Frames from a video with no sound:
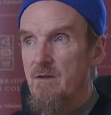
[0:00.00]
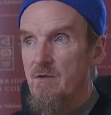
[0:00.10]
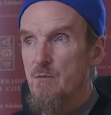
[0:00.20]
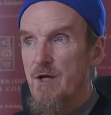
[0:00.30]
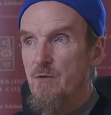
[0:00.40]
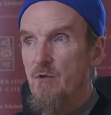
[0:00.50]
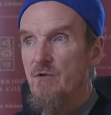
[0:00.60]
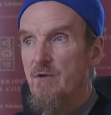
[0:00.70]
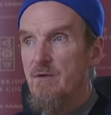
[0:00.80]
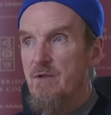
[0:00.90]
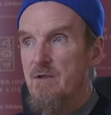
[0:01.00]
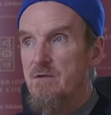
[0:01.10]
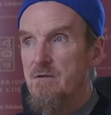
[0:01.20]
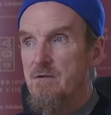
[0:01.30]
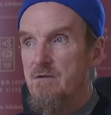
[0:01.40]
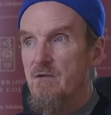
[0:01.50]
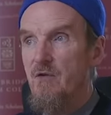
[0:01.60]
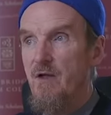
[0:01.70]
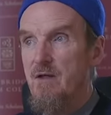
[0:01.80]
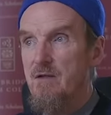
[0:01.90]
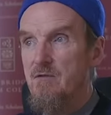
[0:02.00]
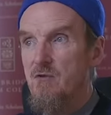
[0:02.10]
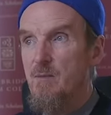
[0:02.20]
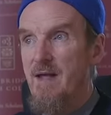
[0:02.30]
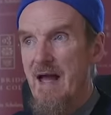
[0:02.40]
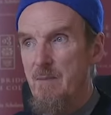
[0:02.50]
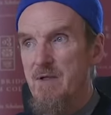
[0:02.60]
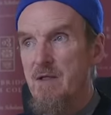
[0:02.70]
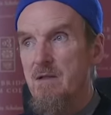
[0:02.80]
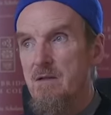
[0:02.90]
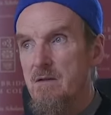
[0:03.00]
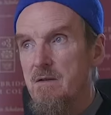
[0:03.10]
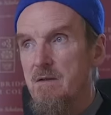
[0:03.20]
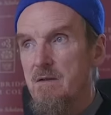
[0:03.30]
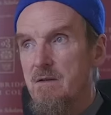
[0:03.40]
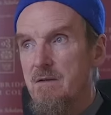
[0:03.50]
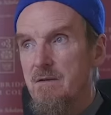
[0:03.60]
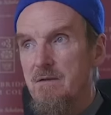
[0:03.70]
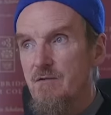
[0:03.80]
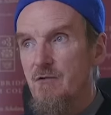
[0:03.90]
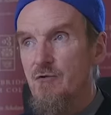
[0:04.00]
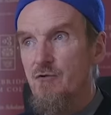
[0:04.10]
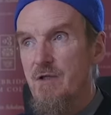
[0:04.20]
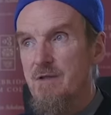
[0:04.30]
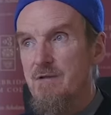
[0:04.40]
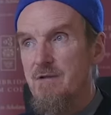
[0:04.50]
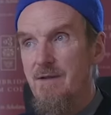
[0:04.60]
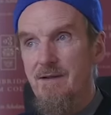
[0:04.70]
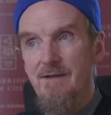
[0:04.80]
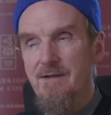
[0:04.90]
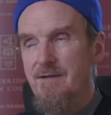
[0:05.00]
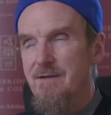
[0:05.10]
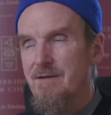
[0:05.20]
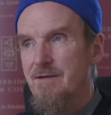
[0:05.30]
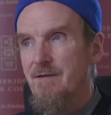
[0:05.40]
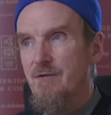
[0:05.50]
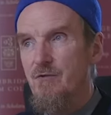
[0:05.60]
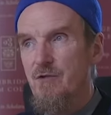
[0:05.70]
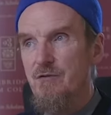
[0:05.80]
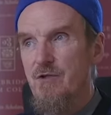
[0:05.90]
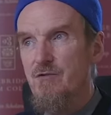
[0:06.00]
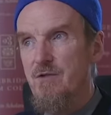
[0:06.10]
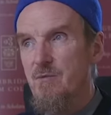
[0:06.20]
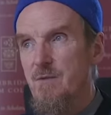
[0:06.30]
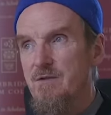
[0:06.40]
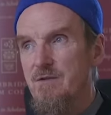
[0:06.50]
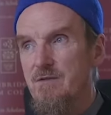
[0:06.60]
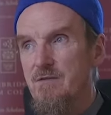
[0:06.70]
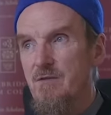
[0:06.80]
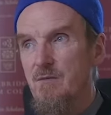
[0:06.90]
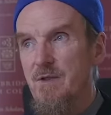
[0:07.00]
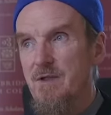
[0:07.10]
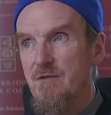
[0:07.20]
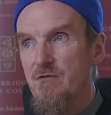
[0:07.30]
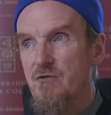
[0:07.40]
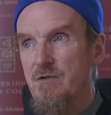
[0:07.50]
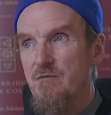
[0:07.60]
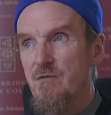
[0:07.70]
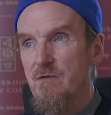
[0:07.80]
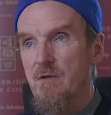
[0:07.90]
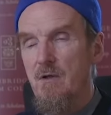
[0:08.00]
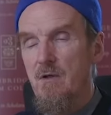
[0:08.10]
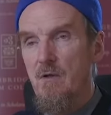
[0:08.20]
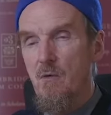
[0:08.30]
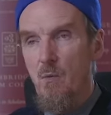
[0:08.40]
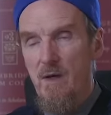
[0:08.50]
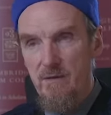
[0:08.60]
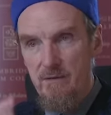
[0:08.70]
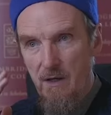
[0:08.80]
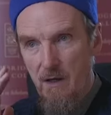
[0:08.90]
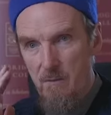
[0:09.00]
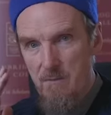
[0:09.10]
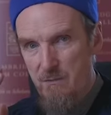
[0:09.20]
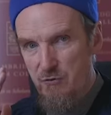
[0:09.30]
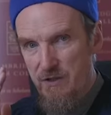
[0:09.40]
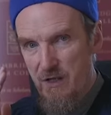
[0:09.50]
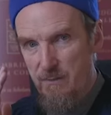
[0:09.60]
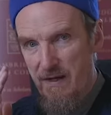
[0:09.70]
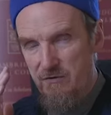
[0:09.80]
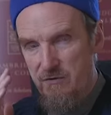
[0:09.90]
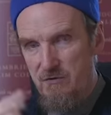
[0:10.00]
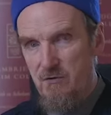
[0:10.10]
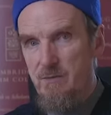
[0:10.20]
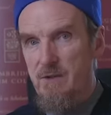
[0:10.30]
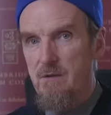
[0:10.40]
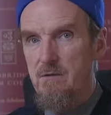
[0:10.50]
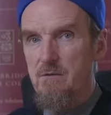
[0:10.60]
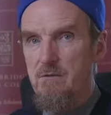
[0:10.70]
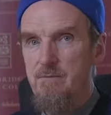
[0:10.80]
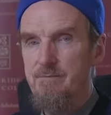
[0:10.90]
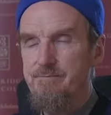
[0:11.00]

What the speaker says: The brain also is designed to be happy and to secrete those neurotransmitters that make us cheerful when our memory capacities are being used.